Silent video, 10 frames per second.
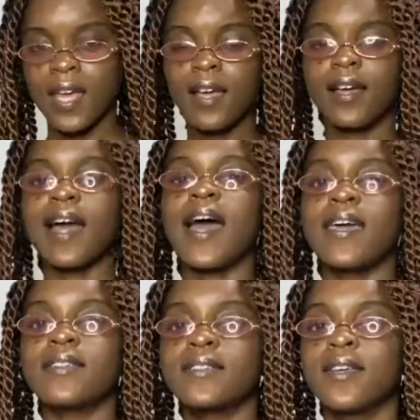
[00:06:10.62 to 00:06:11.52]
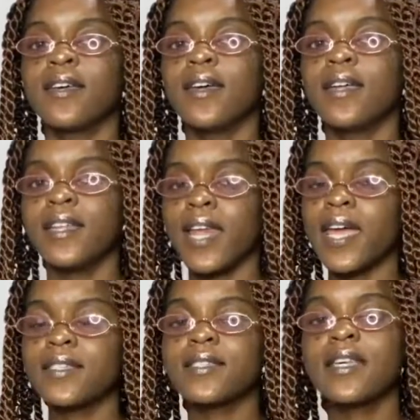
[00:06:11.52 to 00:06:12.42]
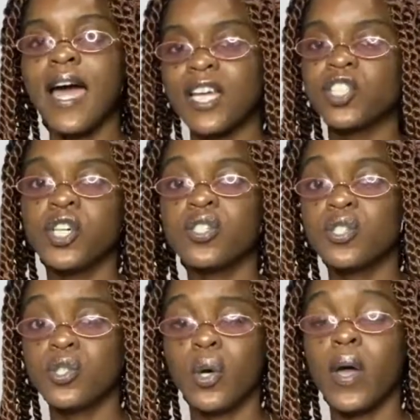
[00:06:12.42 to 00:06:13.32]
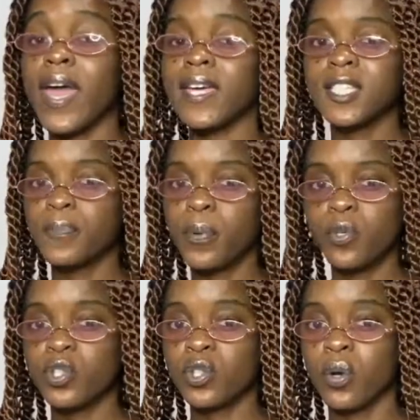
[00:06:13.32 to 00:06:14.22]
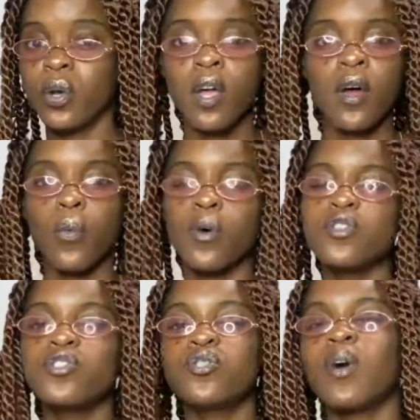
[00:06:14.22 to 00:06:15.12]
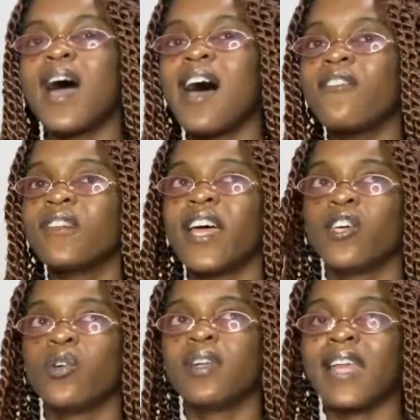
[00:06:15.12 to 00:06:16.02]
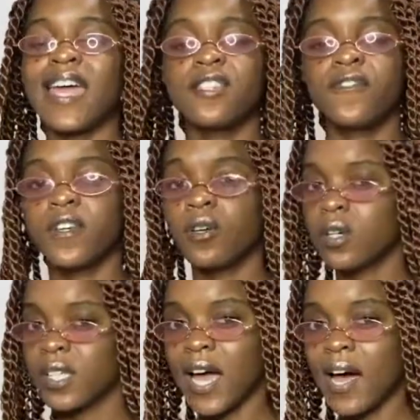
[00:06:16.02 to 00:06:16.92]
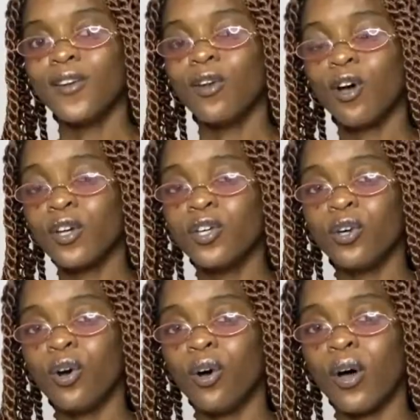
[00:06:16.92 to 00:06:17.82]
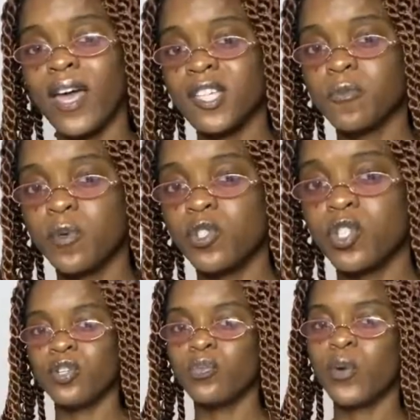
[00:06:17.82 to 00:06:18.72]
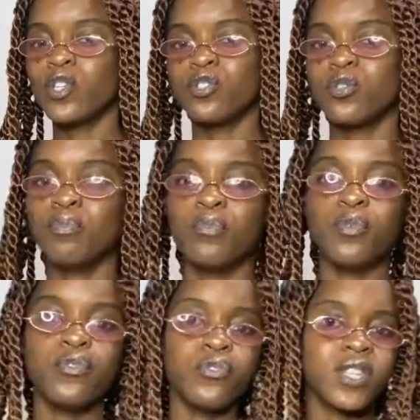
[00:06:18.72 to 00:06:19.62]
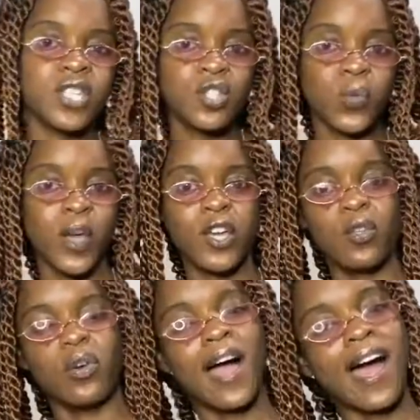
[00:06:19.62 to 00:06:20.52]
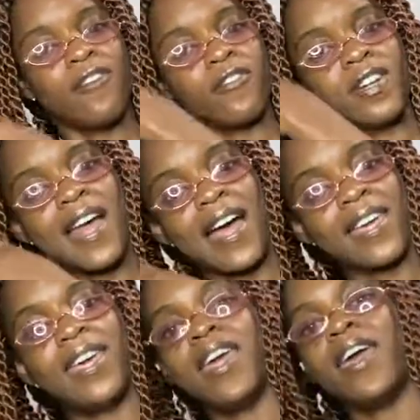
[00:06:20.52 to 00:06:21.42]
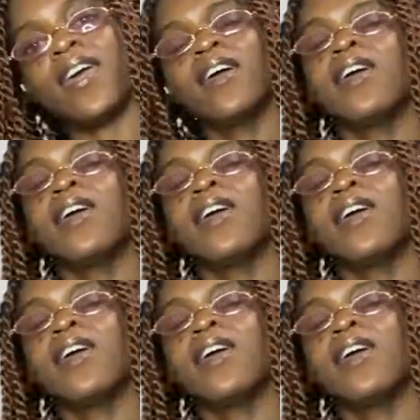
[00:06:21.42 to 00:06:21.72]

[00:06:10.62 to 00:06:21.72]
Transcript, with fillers: guys next adjust your exposure once you have like your light figured out lock your exposure so once you move this way you don't have dark here